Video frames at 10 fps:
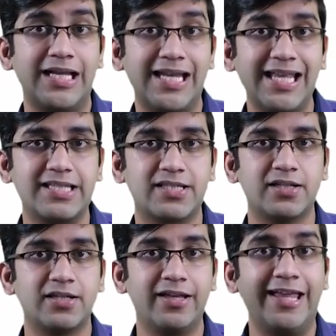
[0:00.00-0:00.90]
Next,
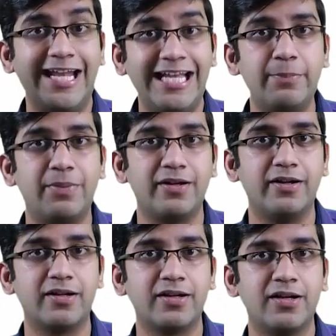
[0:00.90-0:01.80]

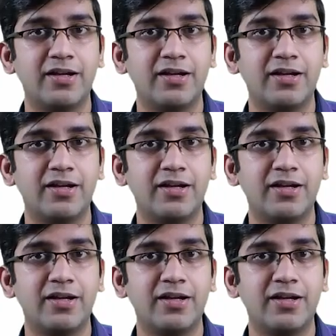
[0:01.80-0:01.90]
independent.